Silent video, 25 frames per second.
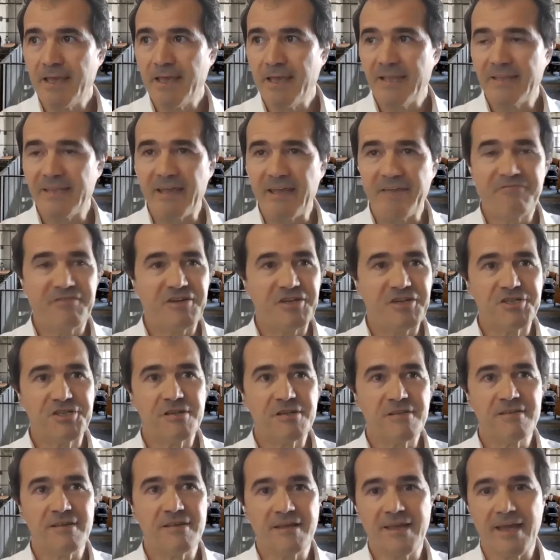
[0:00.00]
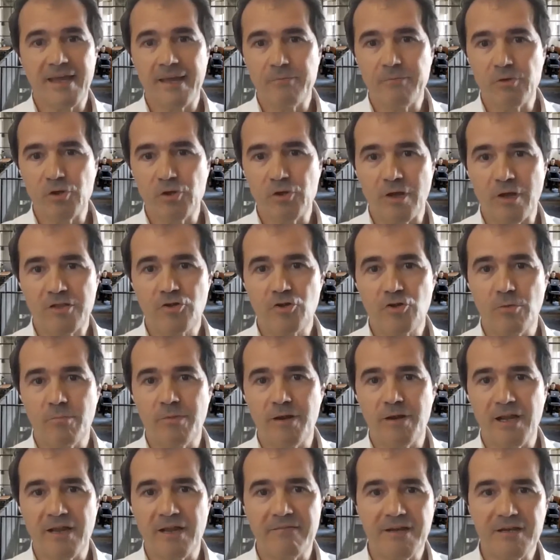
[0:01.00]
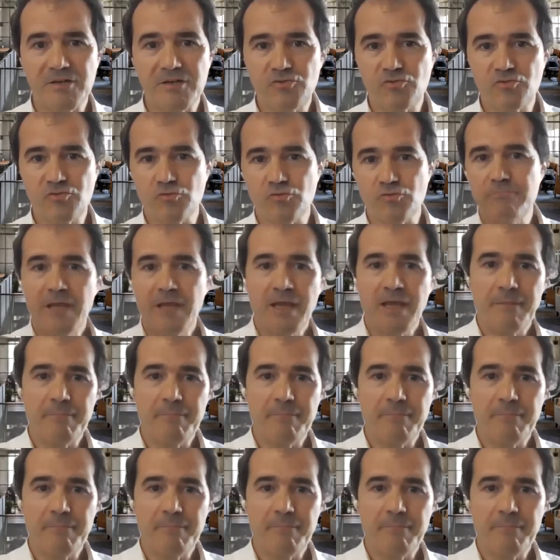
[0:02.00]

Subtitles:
the efficiency game, at global level to